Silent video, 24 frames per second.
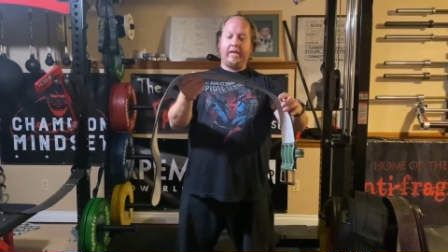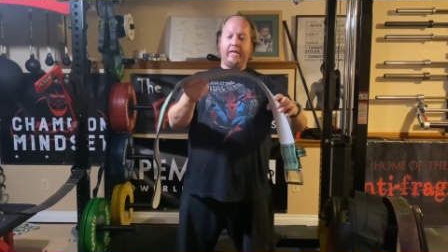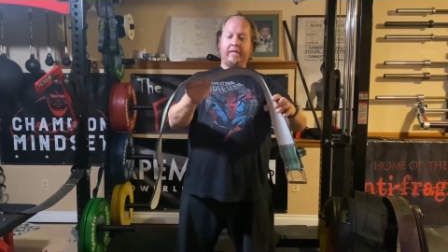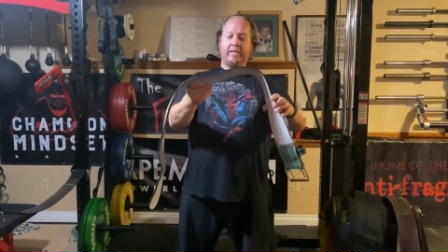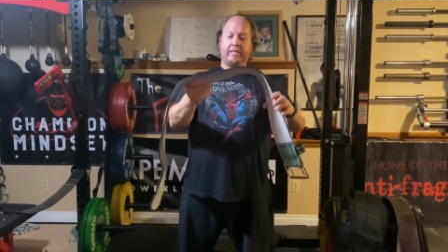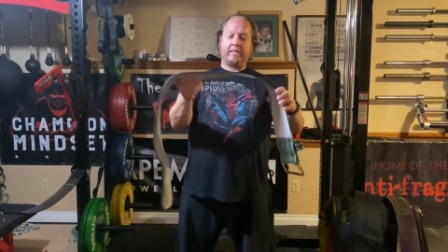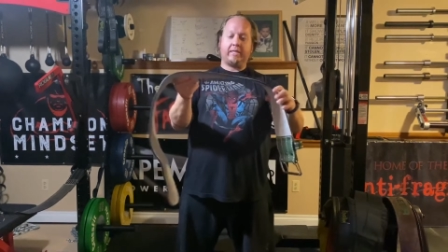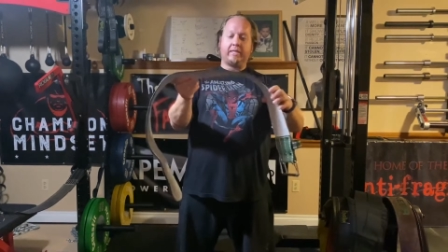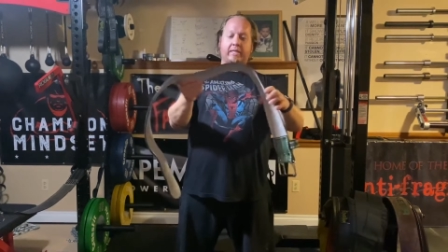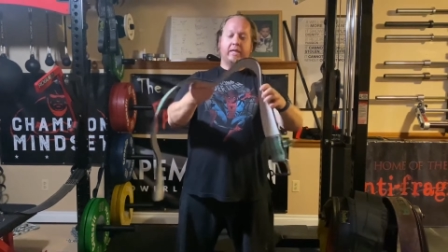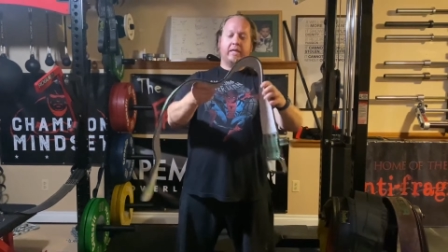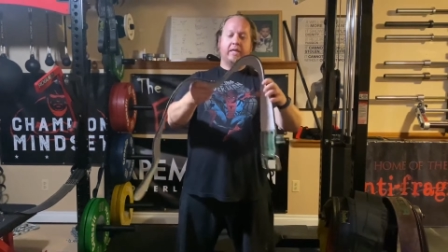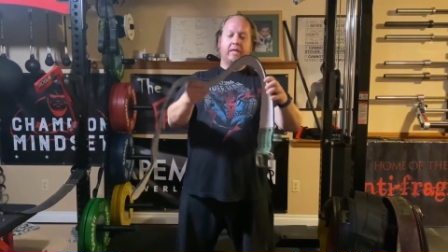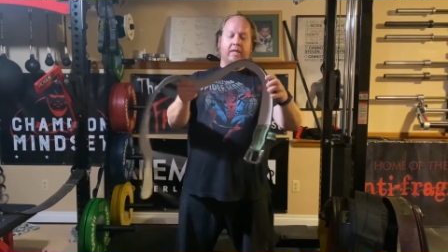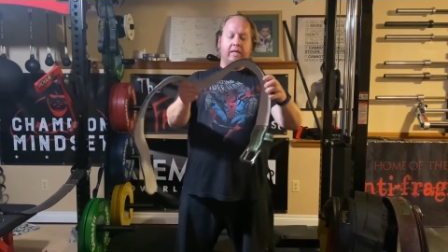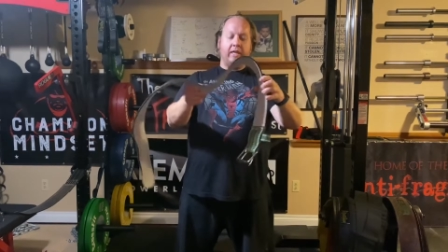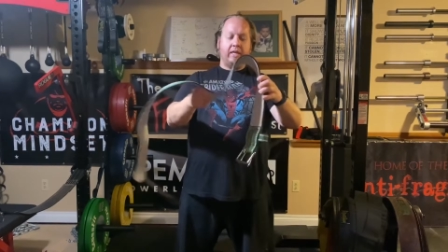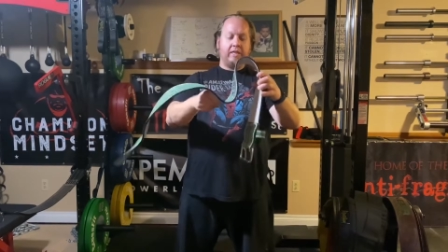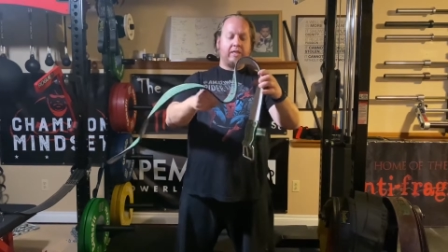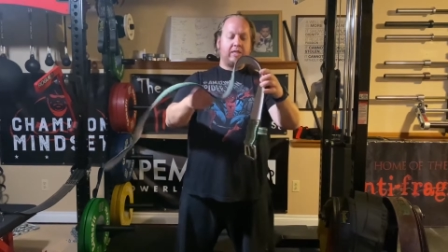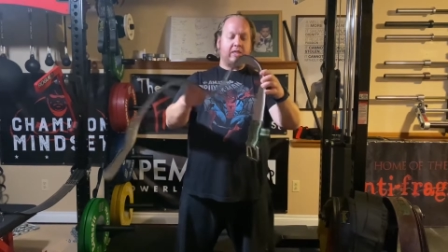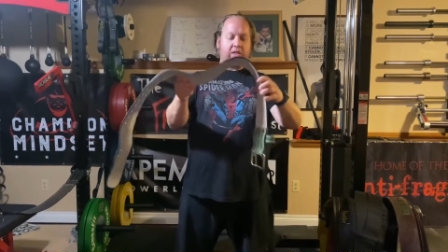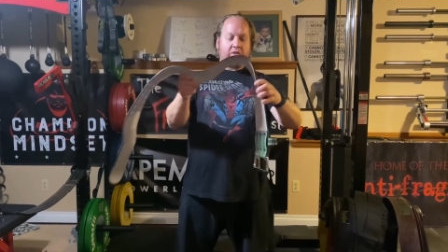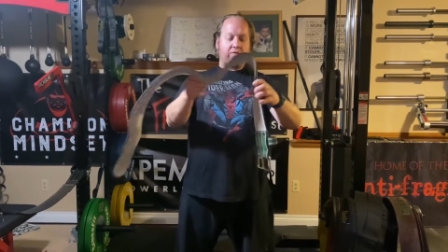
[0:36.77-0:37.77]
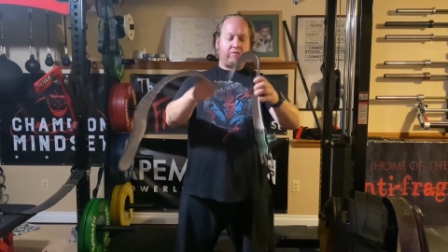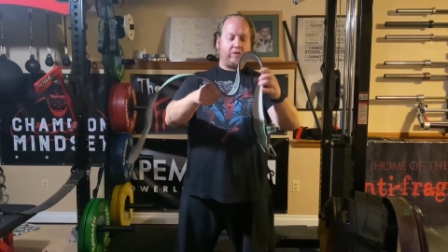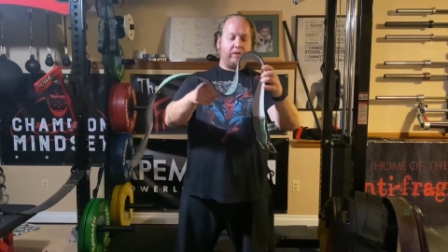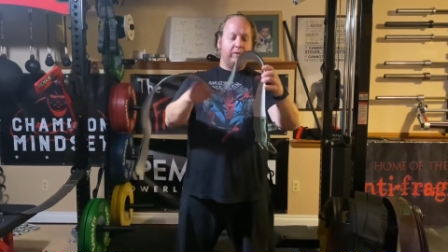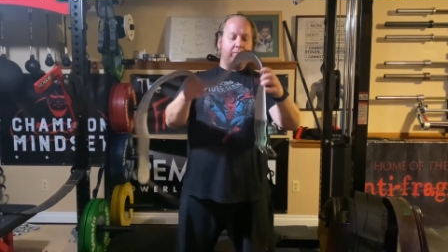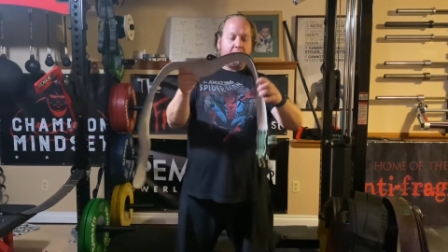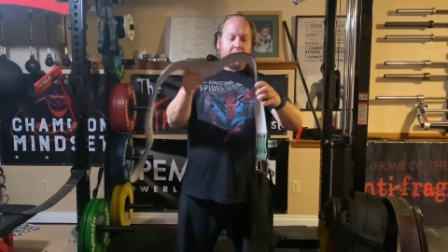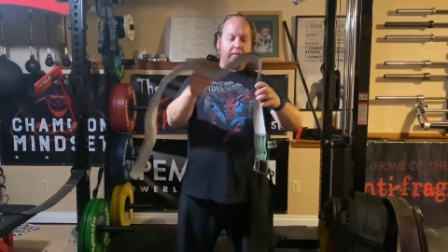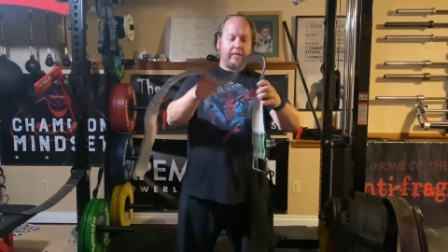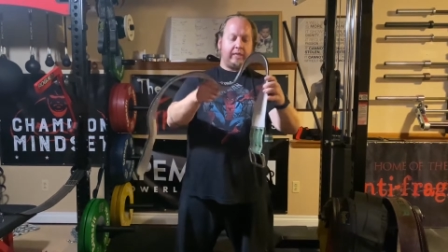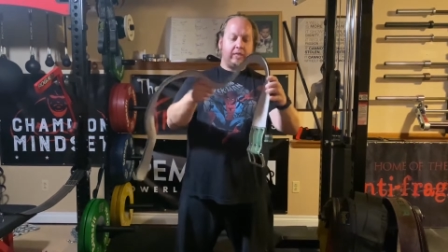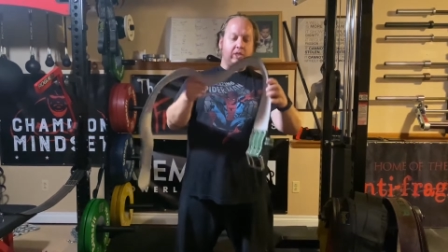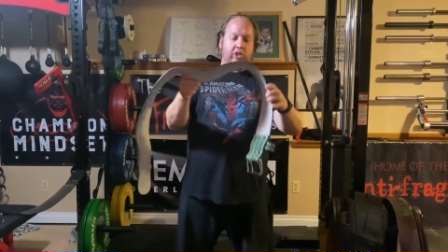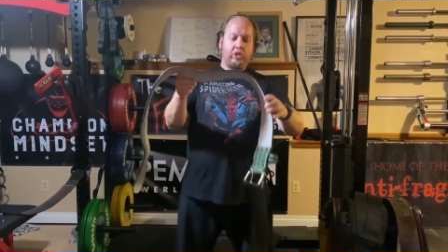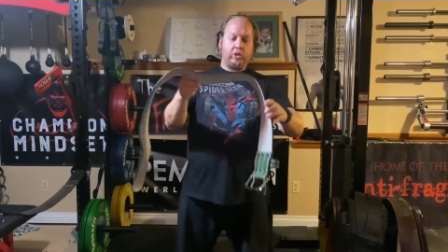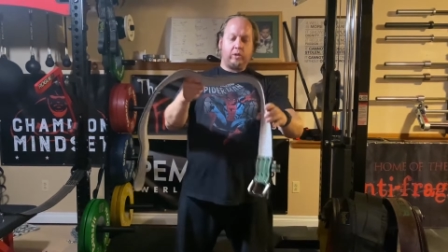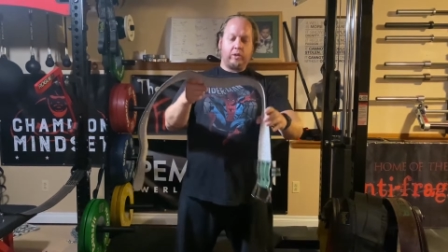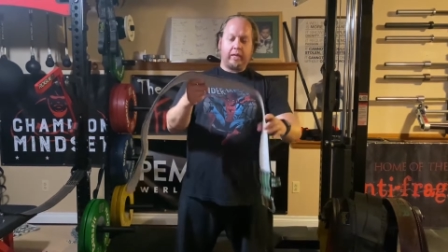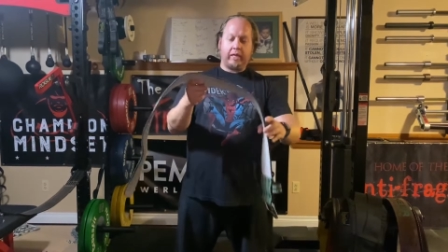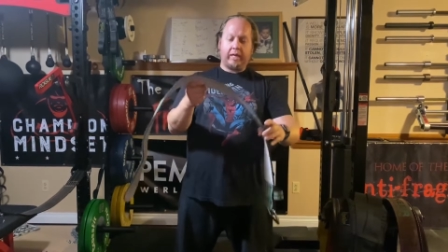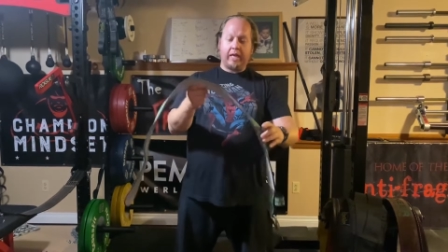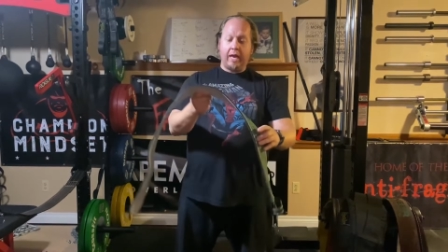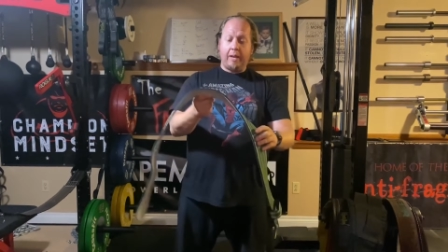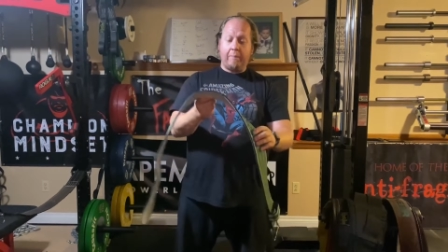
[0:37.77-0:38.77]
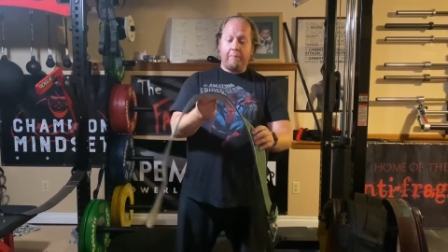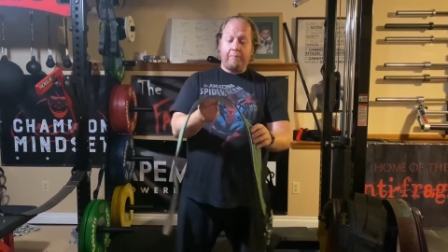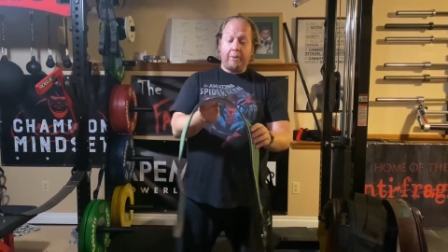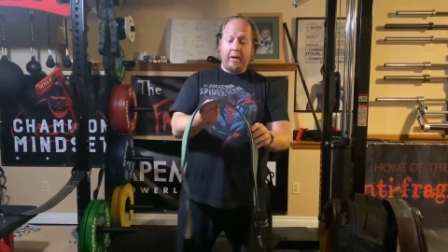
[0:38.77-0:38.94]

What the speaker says: It's as flimsy as you could get.